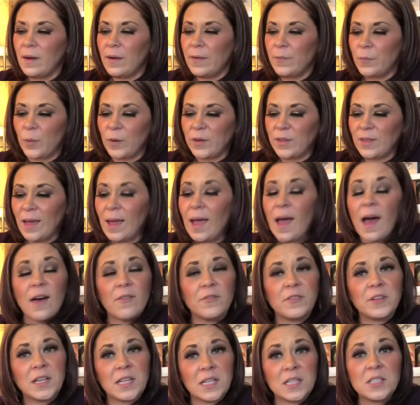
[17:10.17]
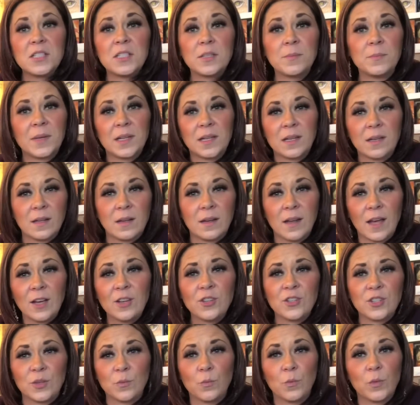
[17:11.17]
where they have an intimate
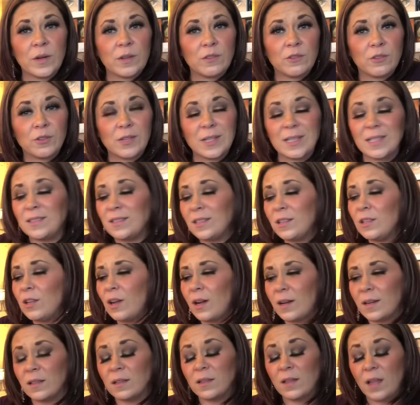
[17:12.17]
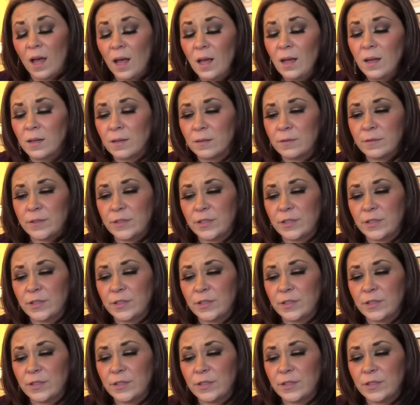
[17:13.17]
connection, where there is a lot of love.